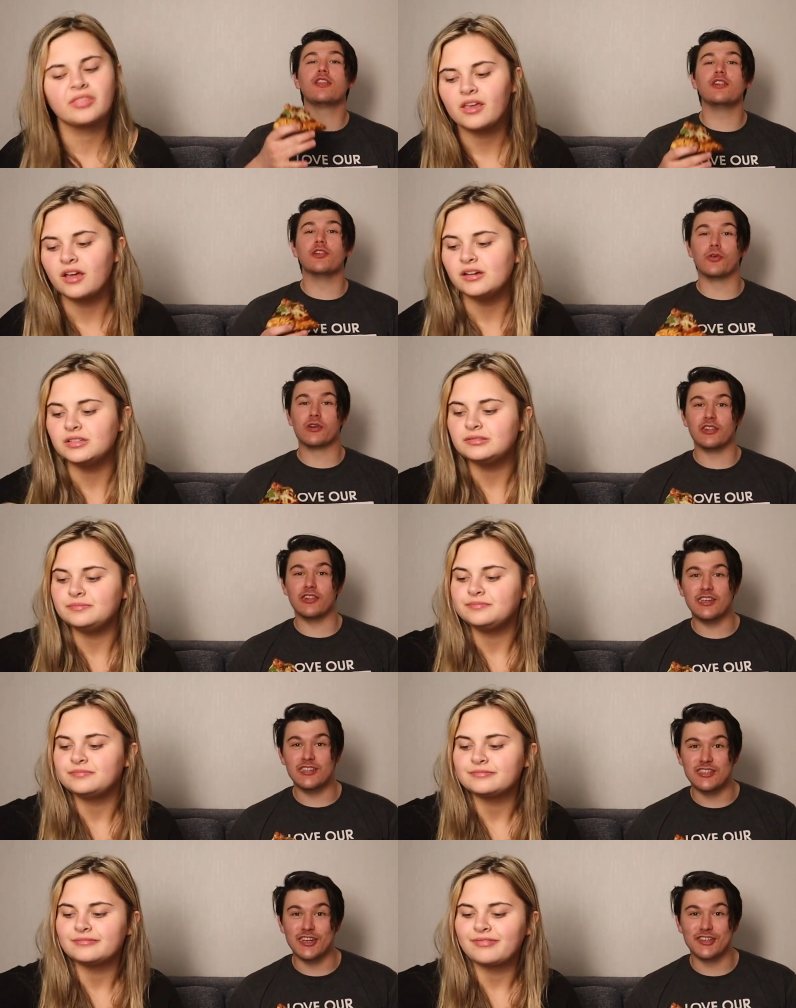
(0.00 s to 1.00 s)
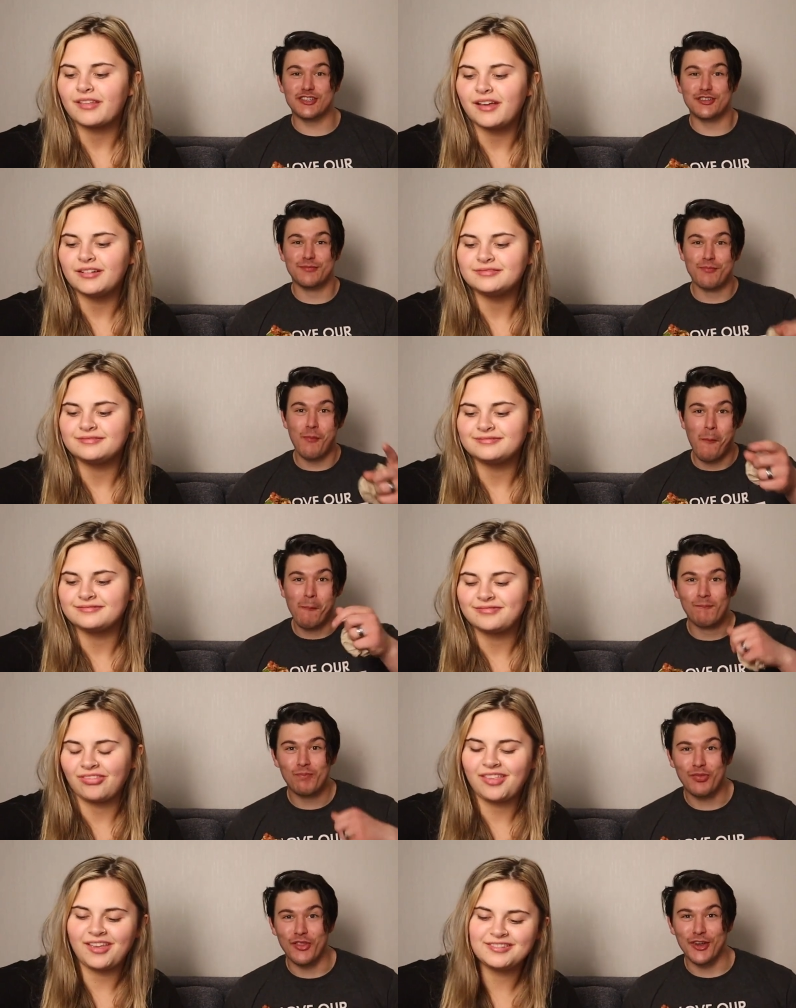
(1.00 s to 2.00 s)
Speaker 1: Lord leads us,
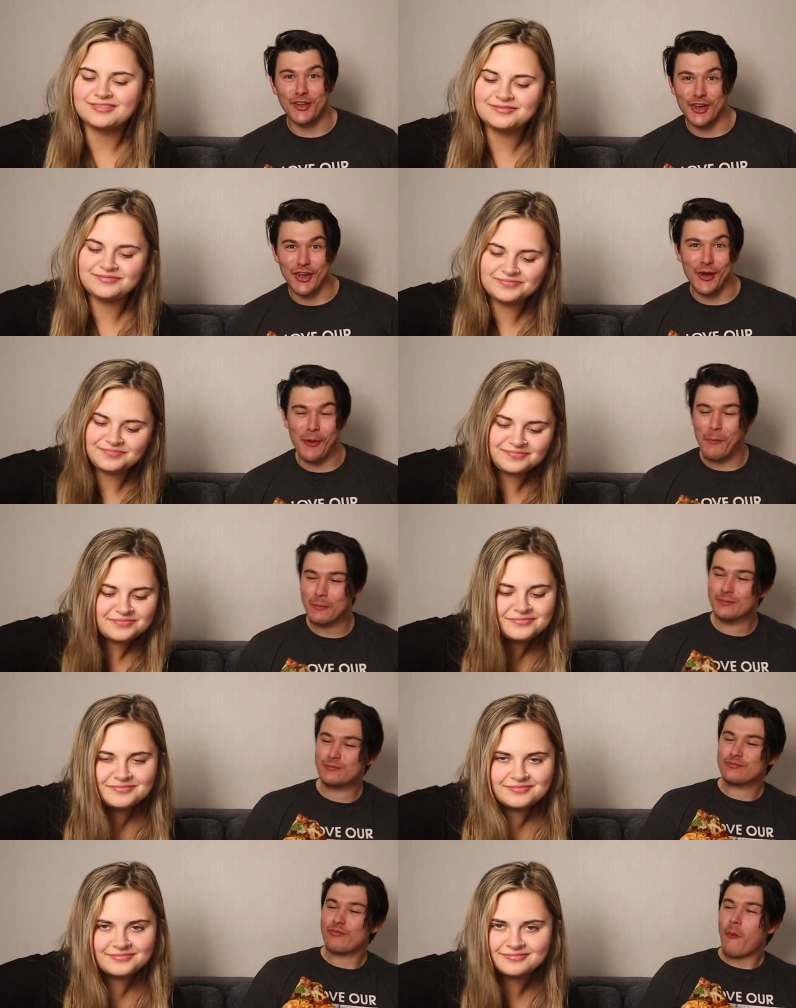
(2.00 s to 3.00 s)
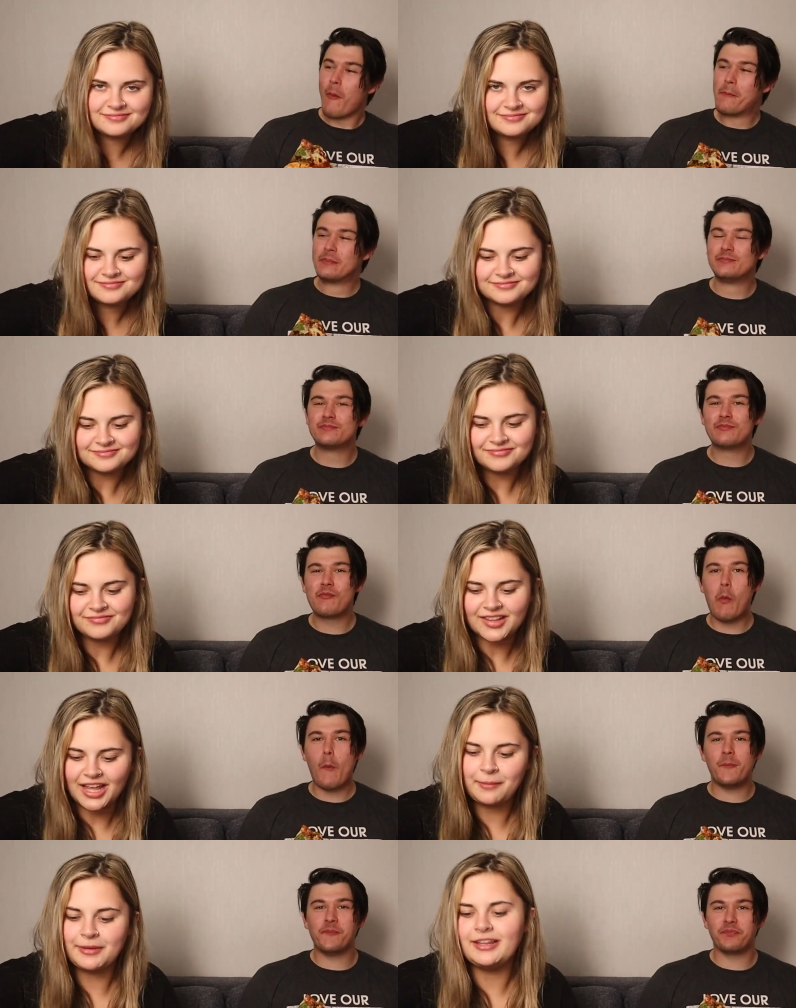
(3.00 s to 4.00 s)
there you go.
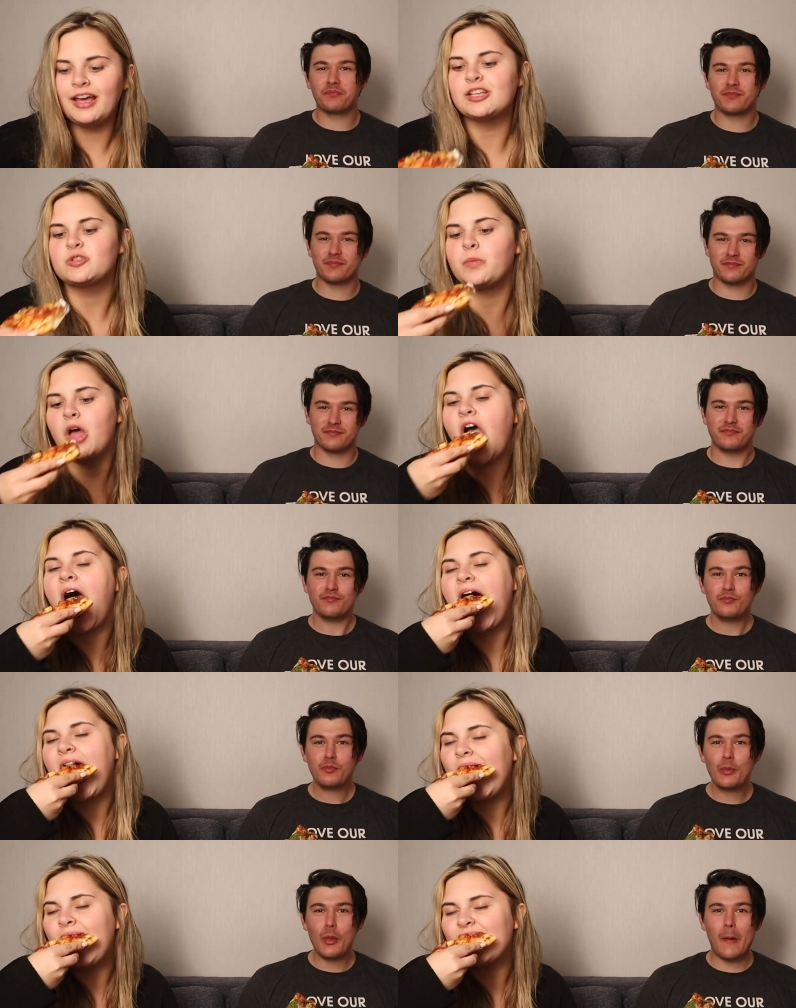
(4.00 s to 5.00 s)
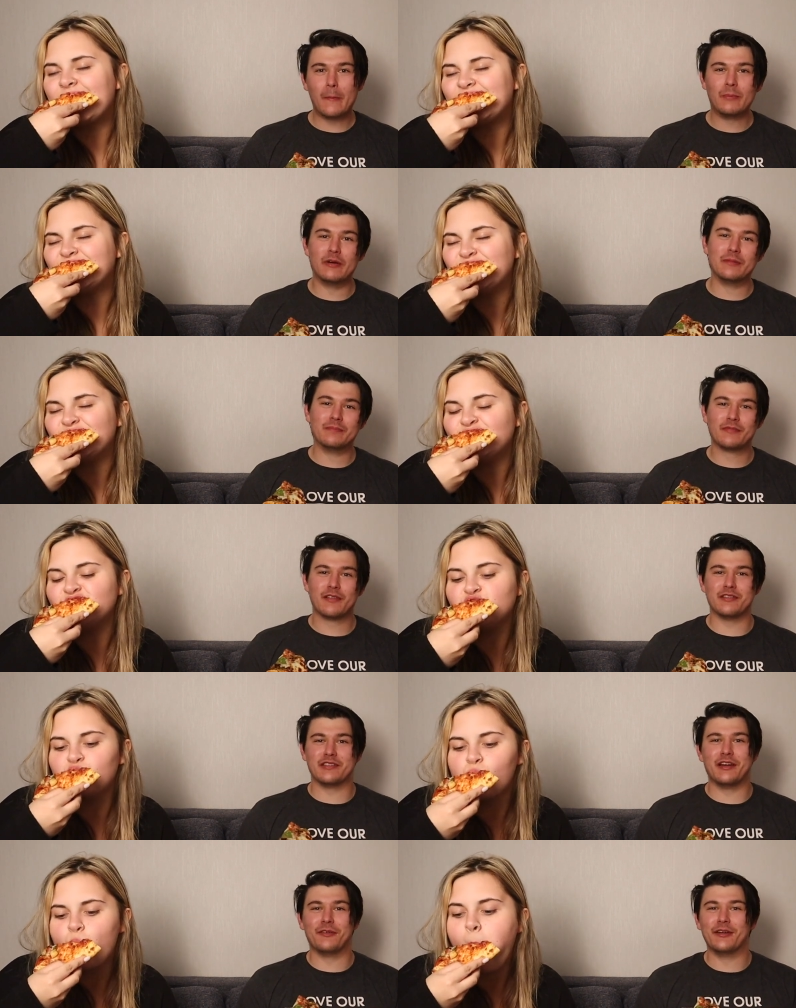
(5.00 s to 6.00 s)
Speaker 2: I mean, yes, but.
Speaker 1: Well,
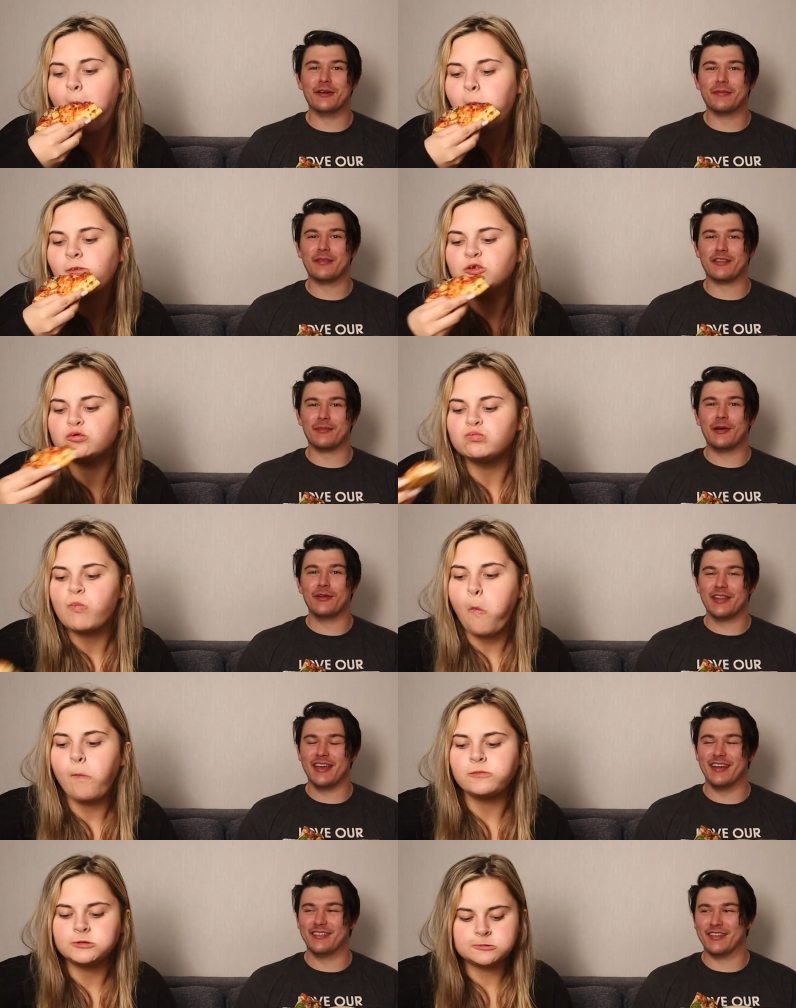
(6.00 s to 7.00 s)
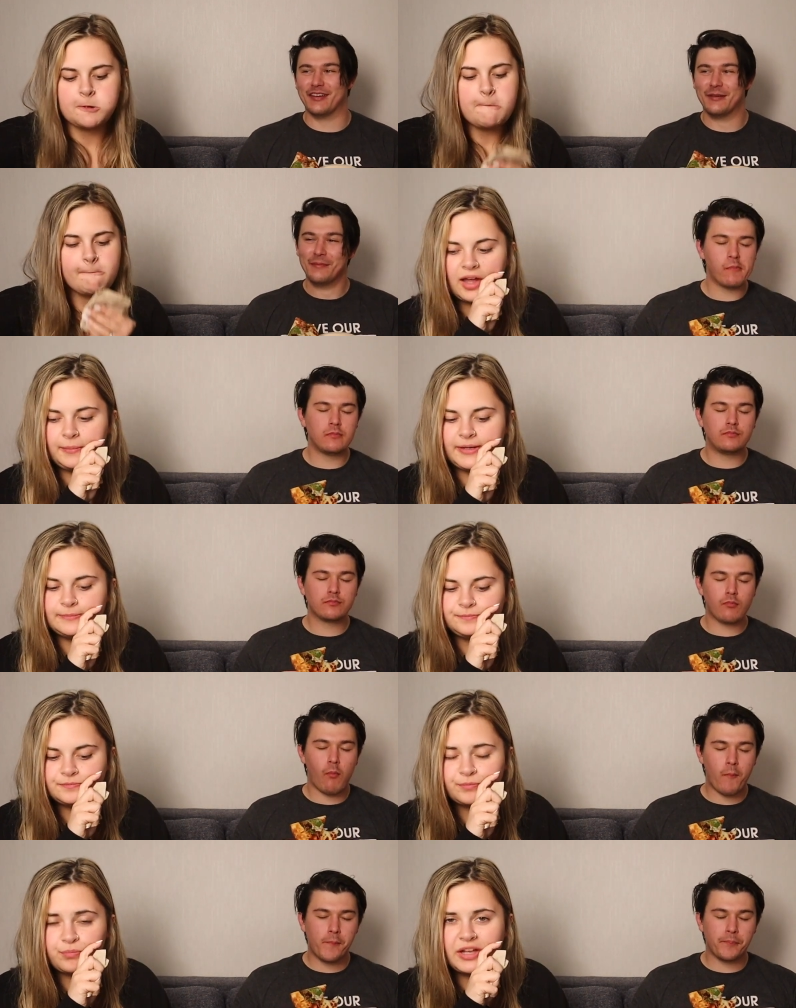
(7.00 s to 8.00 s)
because I don't know. That's my only answer.
Speaker 2: I
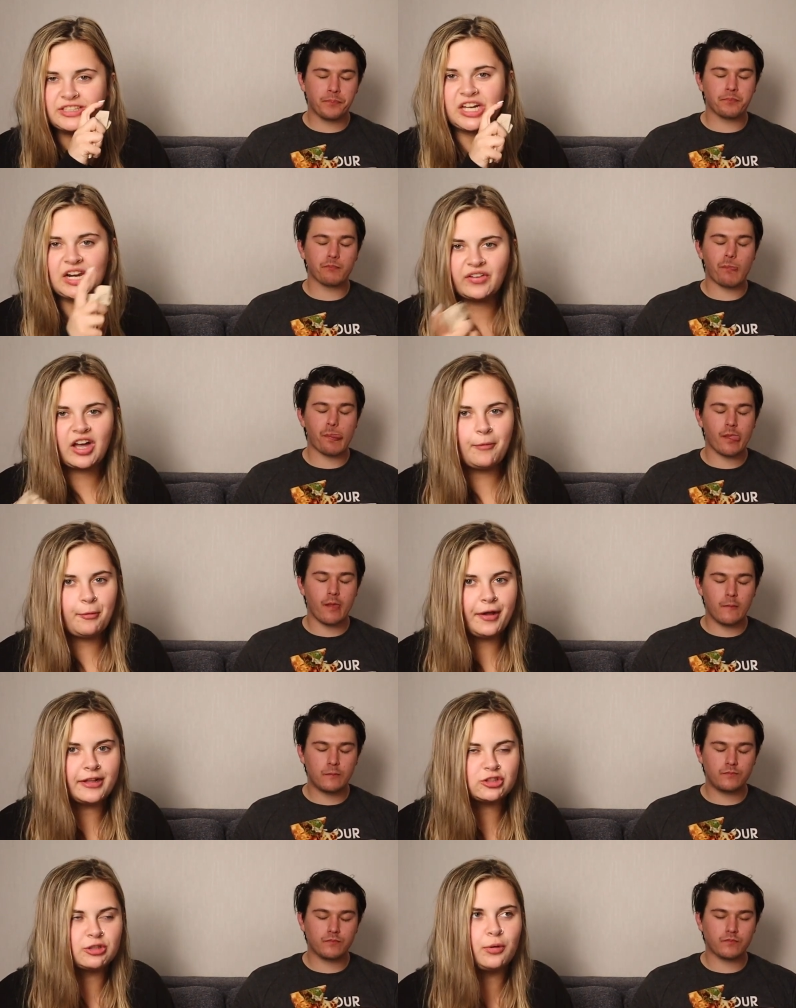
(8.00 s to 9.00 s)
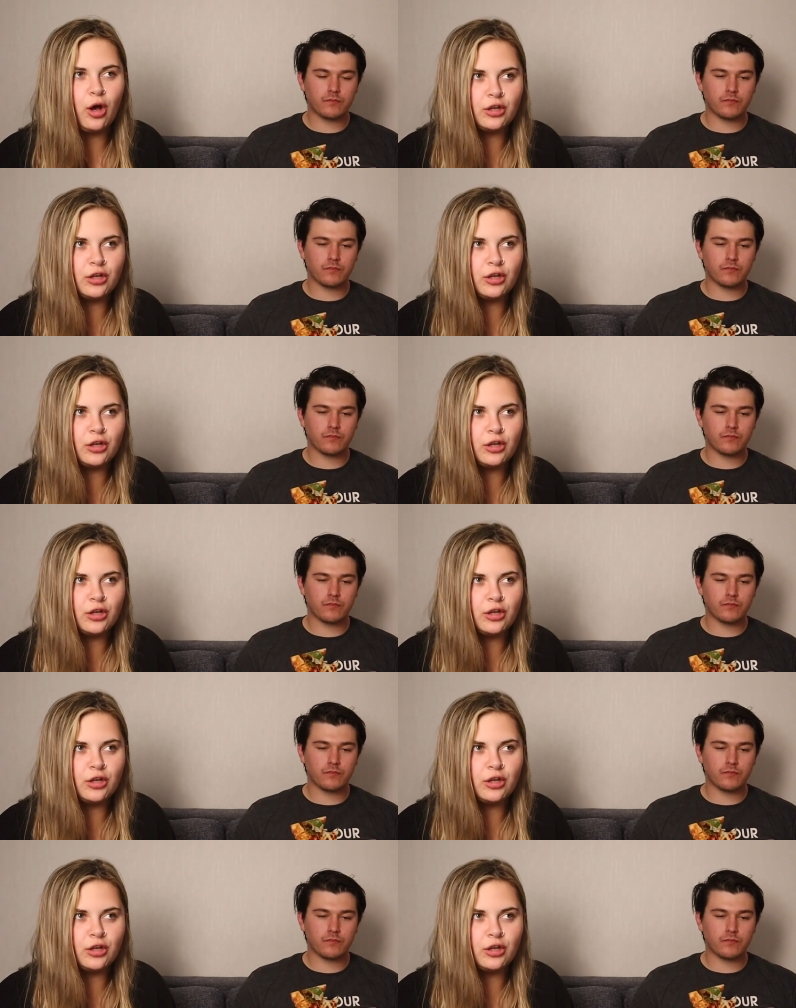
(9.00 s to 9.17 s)
mean, it's kind of a couple answer, but